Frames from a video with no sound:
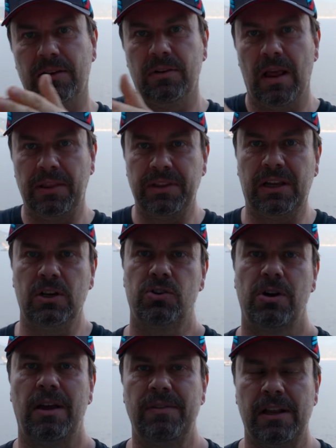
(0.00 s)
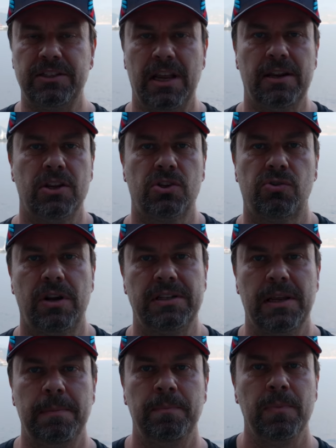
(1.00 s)
and they could drive that tender
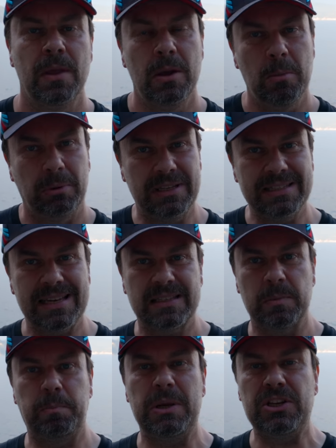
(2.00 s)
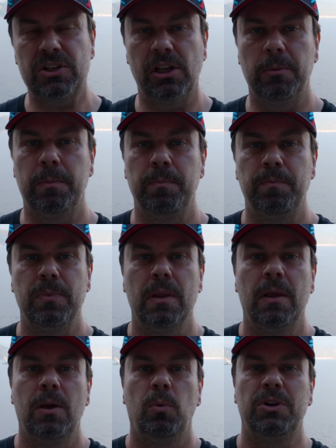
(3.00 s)
straight in. But this has a beach club,
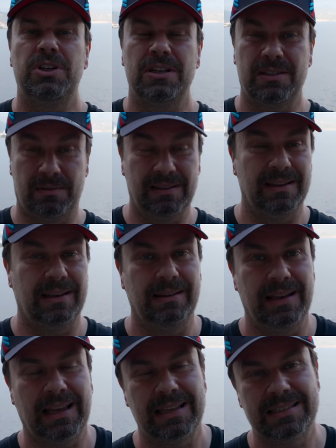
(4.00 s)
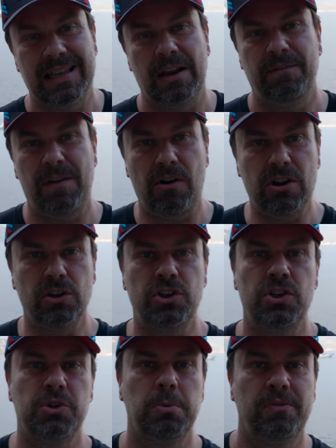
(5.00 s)
which is, like I said, very
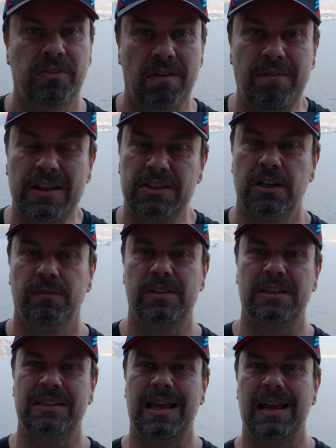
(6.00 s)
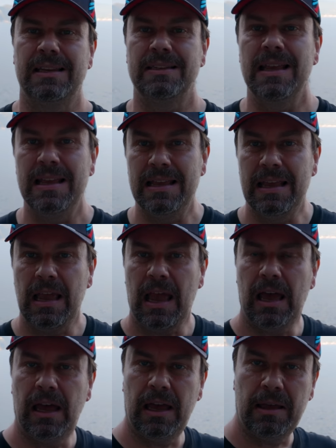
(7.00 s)
unusual for a vessel of this size.
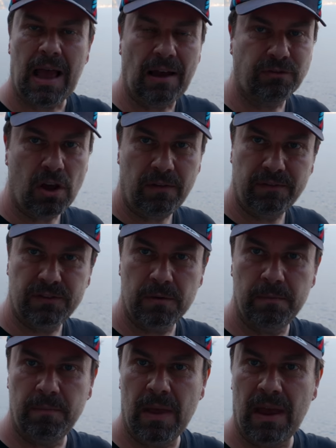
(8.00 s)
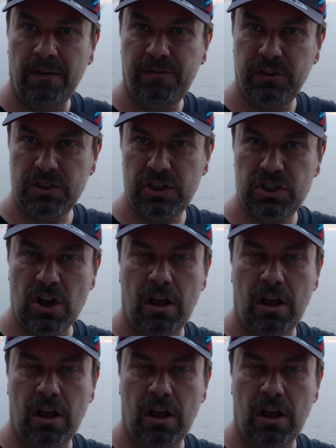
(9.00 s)
I've got some footage